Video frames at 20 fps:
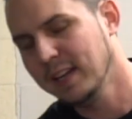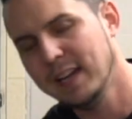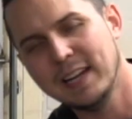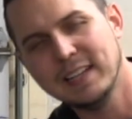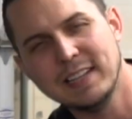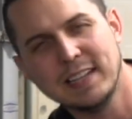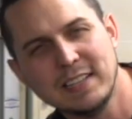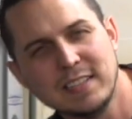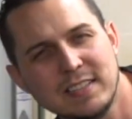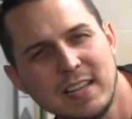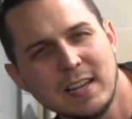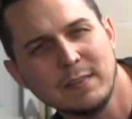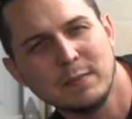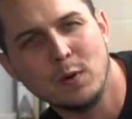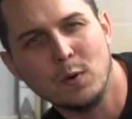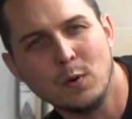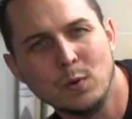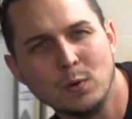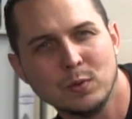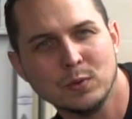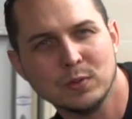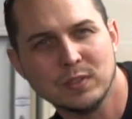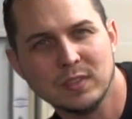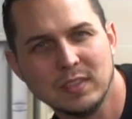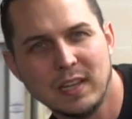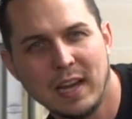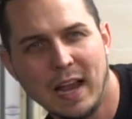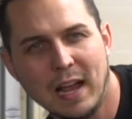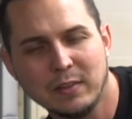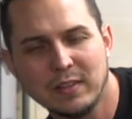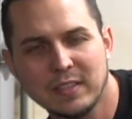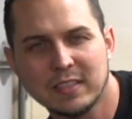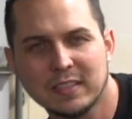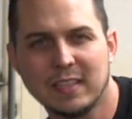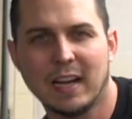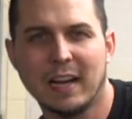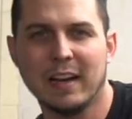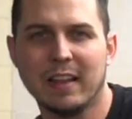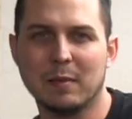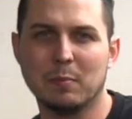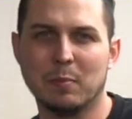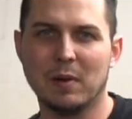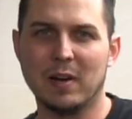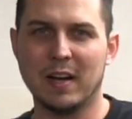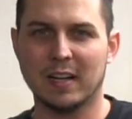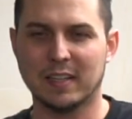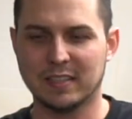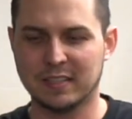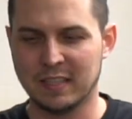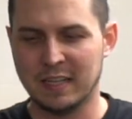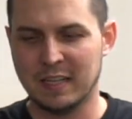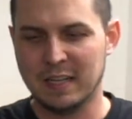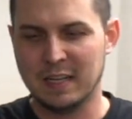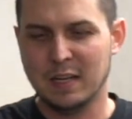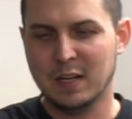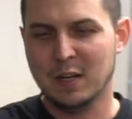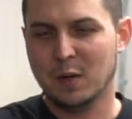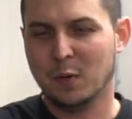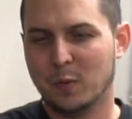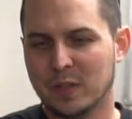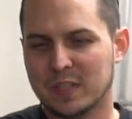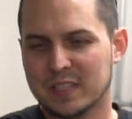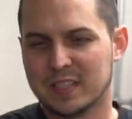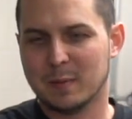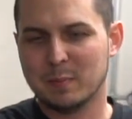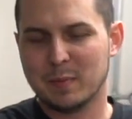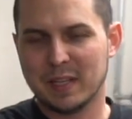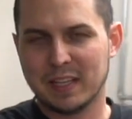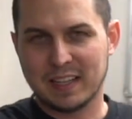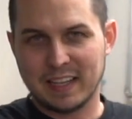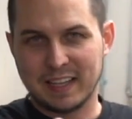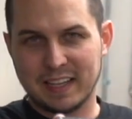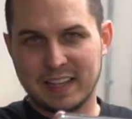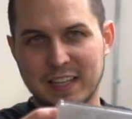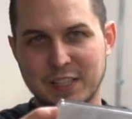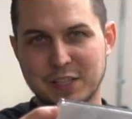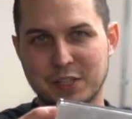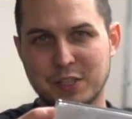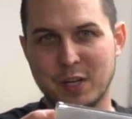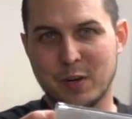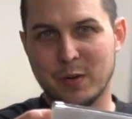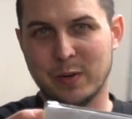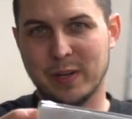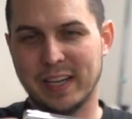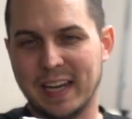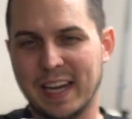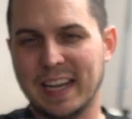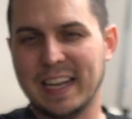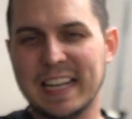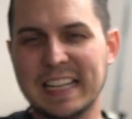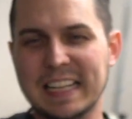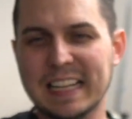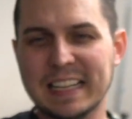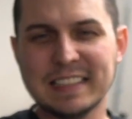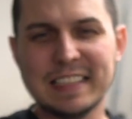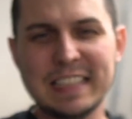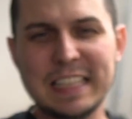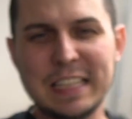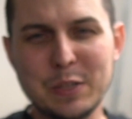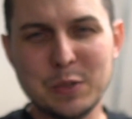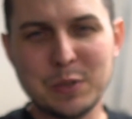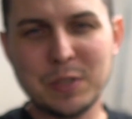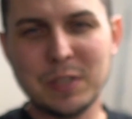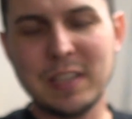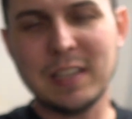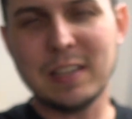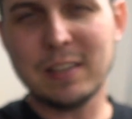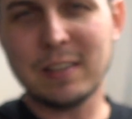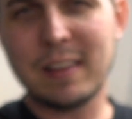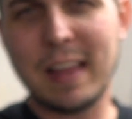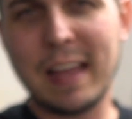and they just have holes out the side of the box with something like this showing, and it doesn't usually look